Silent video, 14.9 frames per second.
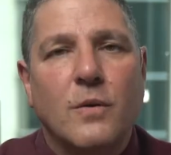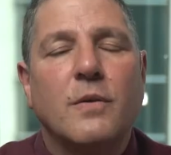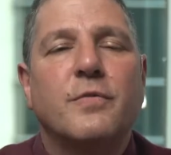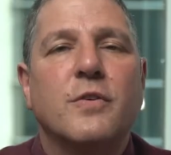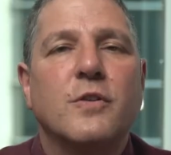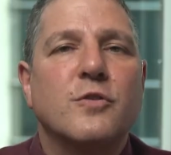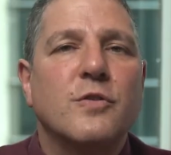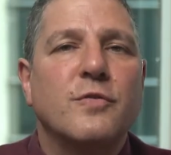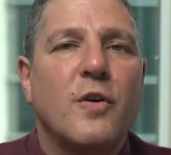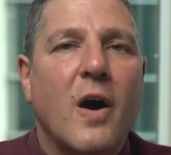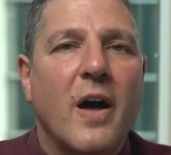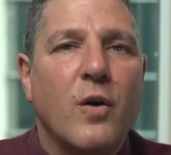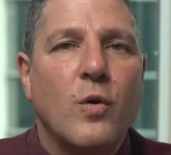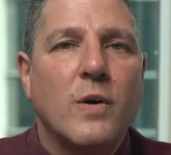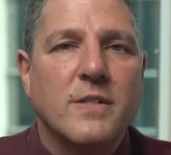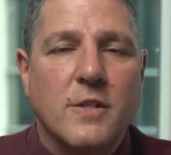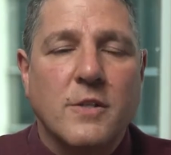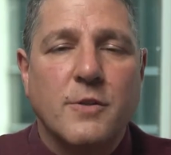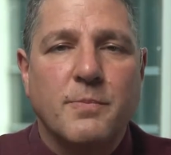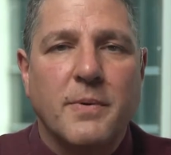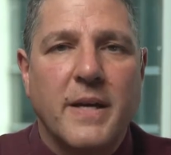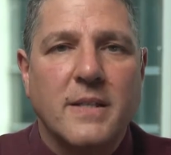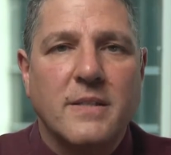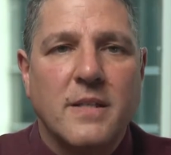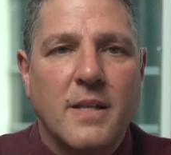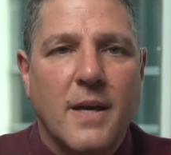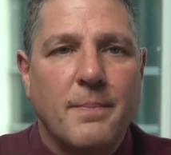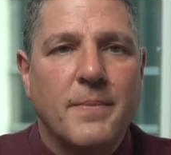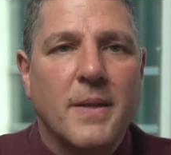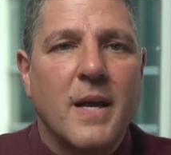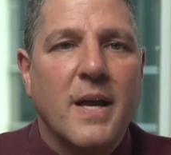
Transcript: Well, first of all, I always explain to them